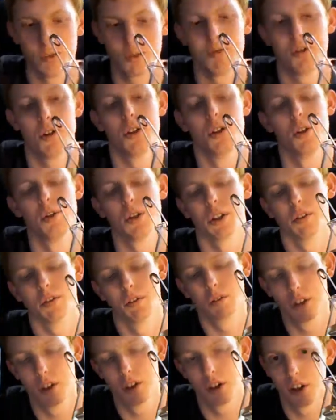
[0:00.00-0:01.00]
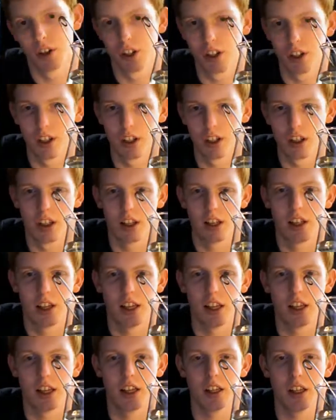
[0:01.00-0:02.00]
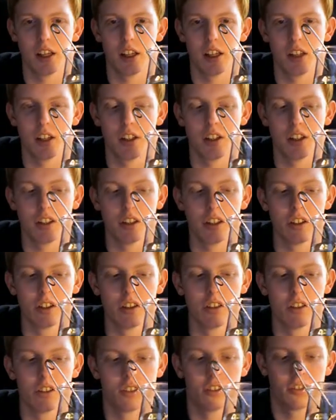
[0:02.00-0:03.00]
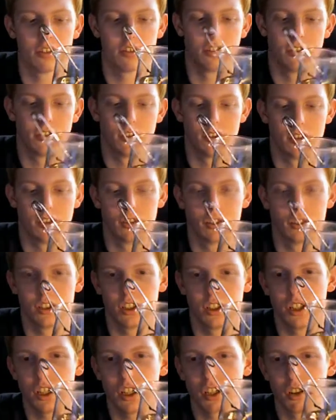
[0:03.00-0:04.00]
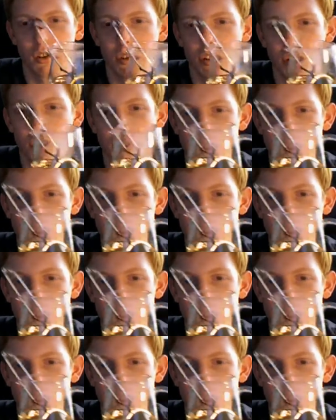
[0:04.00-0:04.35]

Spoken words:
have been doing, and taking 3 of